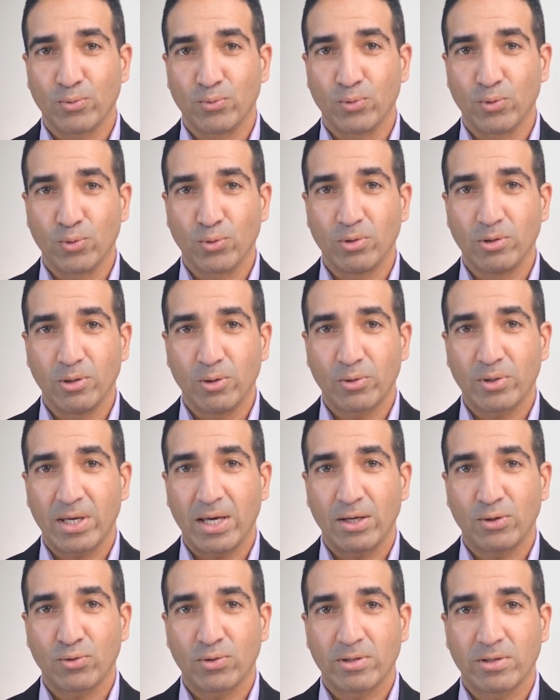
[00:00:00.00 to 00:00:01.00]
rural
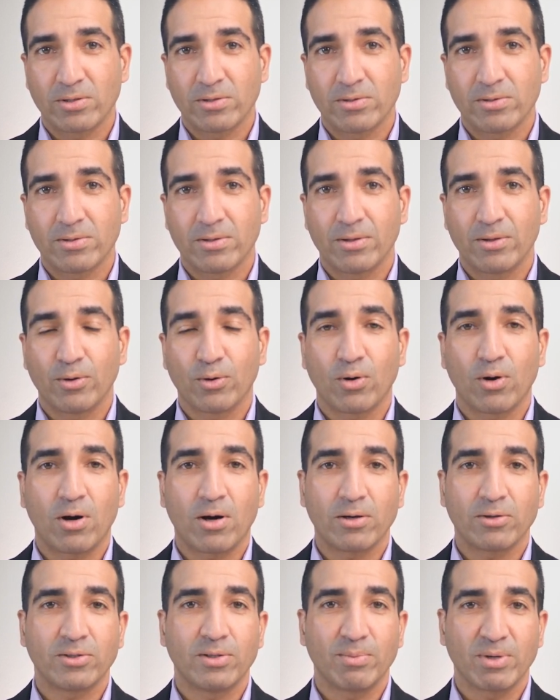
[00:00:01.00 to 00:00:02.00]
locations, there
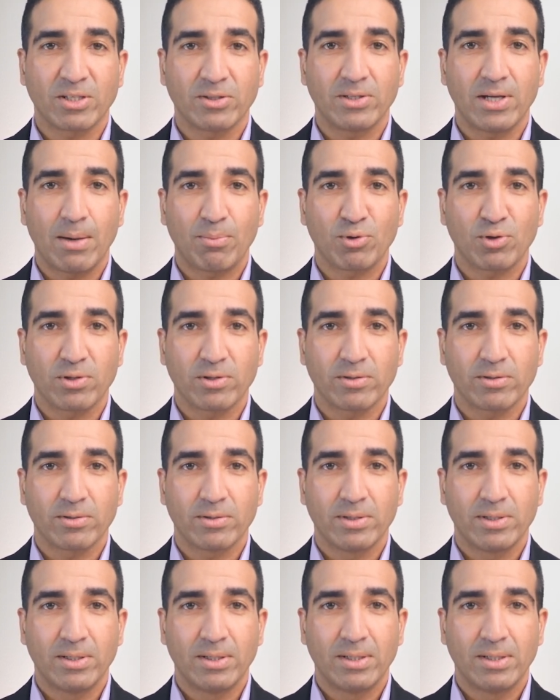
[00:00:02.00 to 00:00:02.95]
are some exceptions.